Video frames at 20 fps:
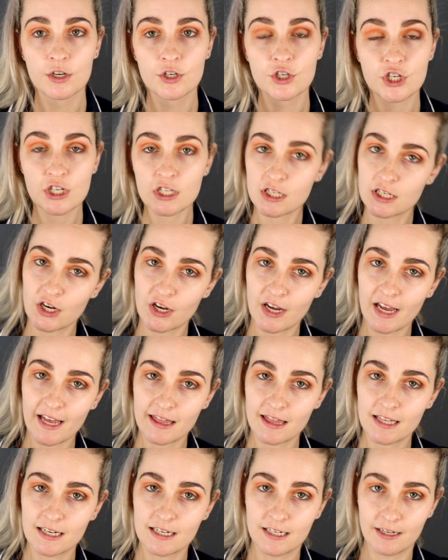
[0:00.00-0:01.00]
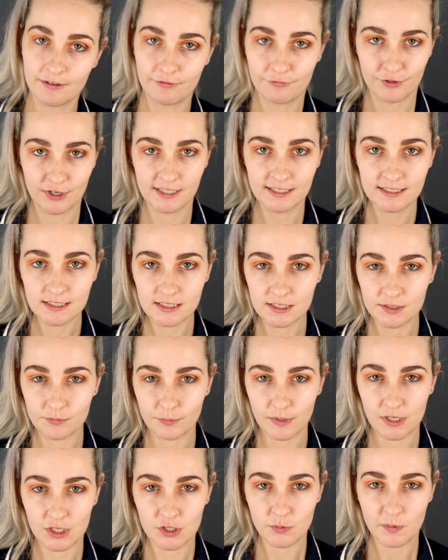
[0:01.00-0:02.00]
Just look at the difference
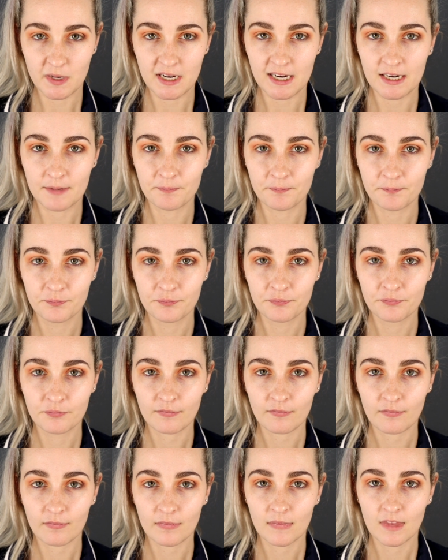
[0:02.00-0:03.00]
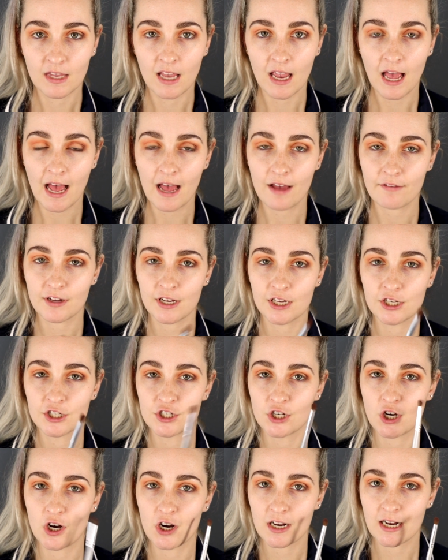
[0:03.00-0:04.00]
between having a
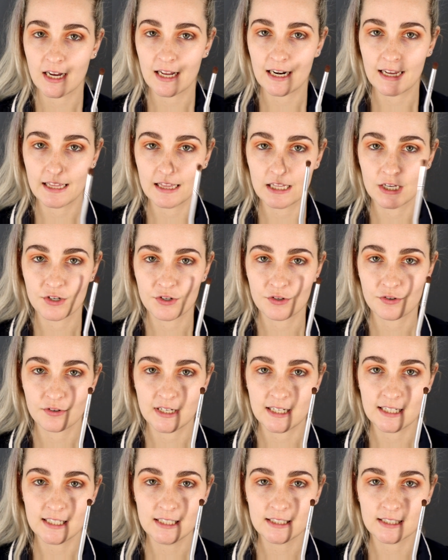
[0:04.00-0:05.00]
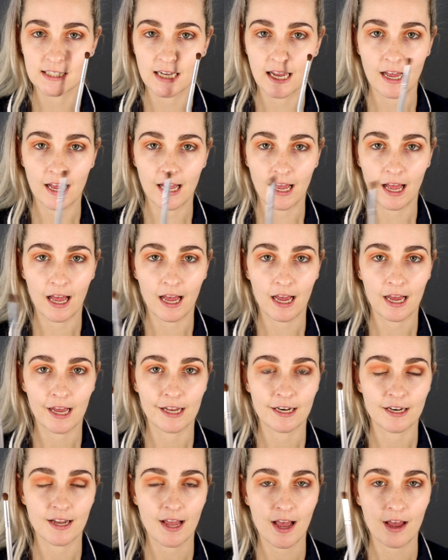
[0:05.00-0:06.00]
dark color in the crease
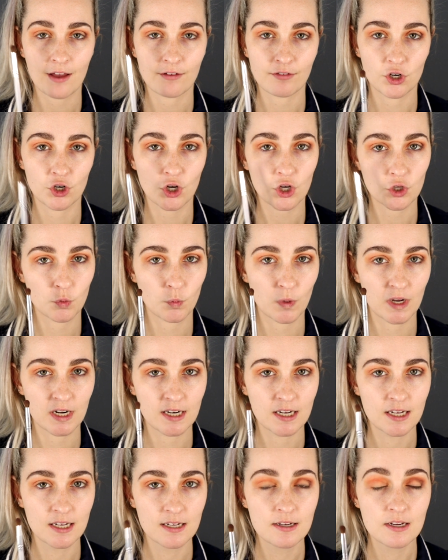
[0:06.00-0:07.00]
and having not one.